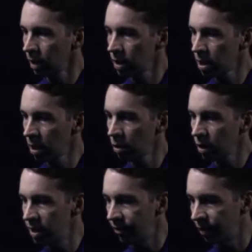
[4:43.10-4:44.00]
is going to
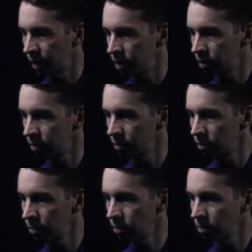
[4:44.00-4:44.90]
look different.
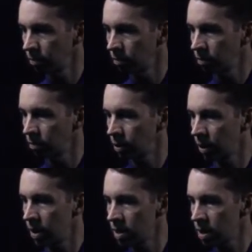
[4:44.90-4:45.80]

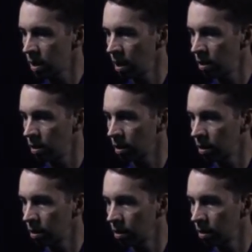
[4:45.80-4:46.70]
So this is going to
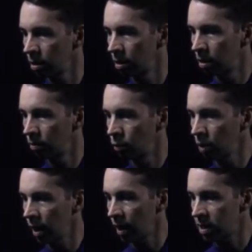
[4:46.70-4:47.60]
look
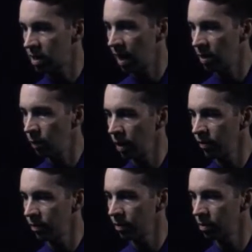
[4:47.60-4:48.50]
more like a sine
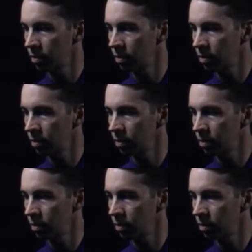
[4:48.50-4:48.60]
wave.